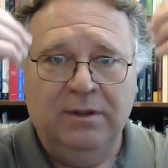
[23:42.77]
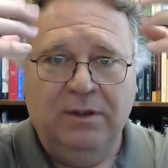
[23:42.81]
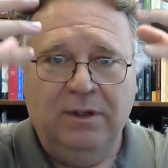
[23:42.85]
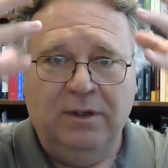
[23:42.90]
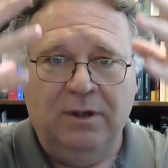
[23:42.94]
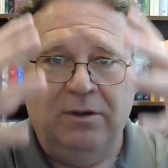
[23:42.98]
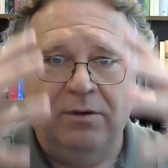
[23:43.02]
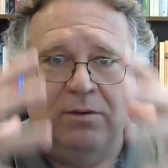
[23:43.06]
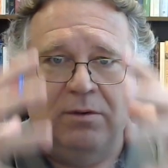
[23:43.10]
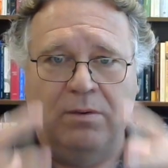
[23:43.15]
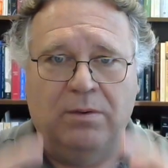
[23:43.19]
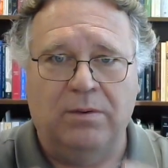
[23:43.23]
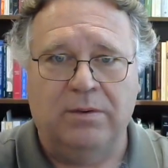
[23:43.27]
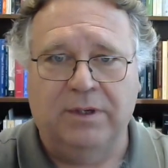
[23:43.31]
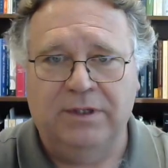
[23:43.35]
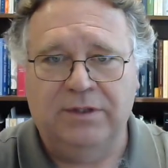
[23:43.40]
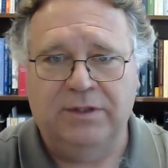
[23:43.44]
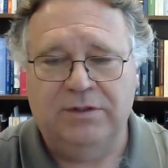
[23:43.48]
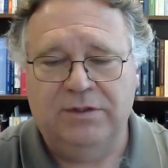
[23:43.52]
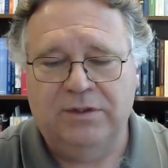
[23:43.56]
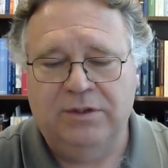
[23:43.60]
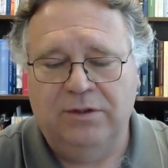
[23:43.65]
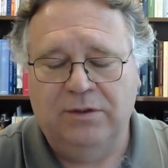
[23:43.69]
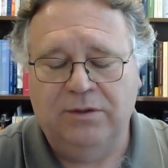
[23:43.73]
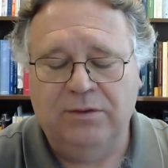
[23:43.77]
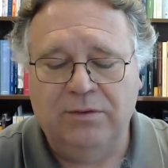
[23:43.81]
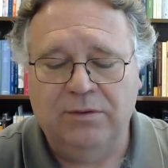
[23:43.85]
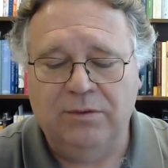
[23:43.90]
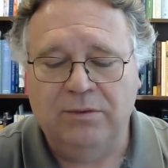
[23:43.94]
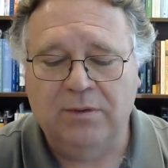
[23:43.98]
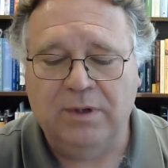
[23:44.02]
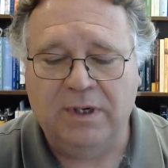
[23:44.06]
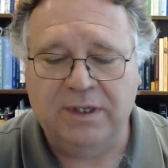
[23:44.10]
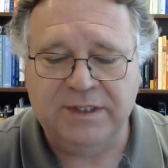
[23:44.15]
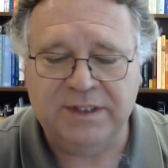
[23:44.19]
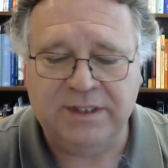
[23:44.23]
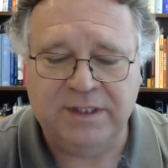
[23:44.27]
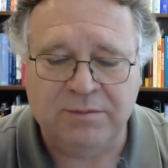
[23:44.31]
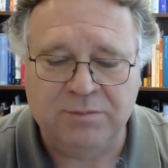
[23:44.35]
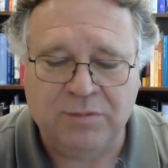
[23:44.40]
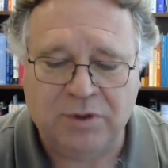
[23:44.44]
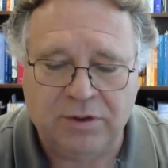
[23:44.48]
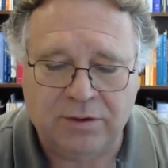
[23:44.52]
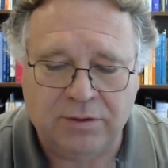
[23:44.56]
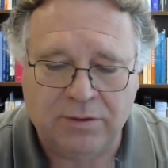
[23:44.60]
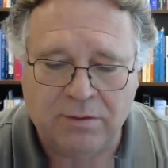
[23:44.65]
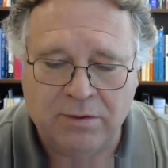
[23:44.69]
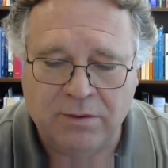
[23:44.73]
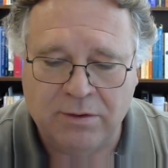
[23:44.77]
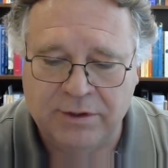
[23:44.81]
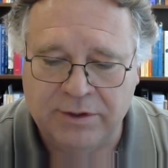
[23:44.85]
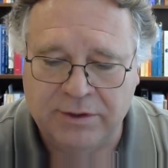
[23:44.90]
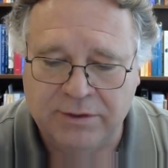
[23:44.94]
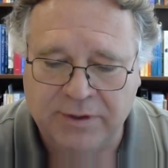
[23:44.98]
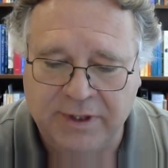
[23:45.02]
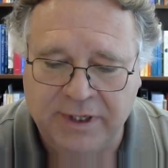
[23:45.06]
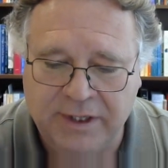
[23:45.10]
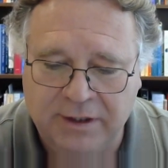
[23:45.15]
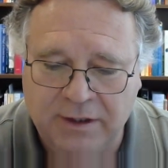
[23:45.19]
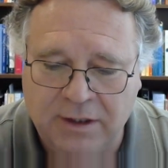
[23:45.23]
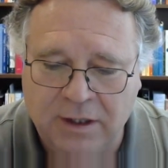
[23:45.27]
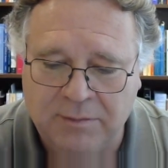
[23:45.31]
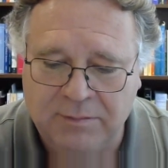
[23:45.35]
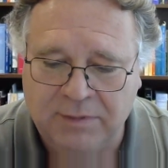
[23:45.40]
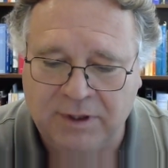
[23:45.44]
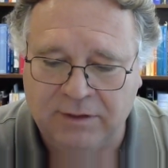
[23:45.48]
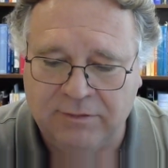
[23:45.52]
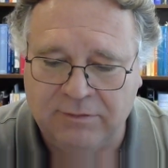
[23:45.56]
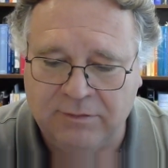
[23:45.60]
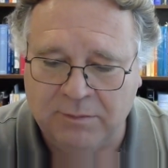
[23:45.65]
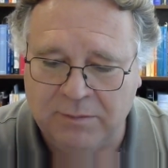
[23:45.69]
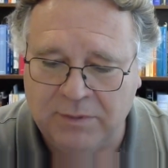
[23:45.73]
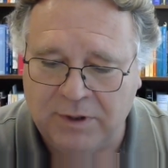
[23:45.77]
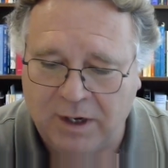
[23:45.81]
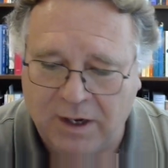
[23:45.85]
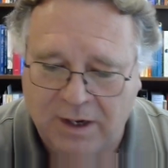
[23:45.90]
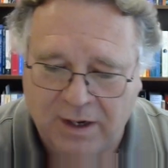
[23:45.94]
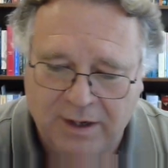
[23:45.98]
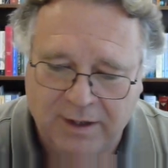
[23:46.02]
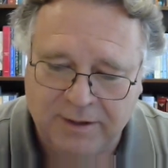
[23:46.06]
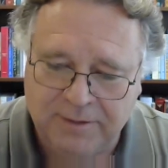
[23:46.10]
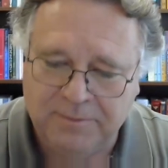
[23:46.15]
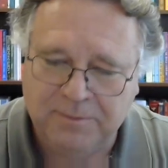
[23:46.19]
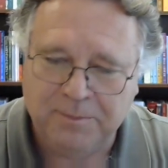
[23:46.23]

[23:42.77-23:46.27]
according to a similar ordering coming from God.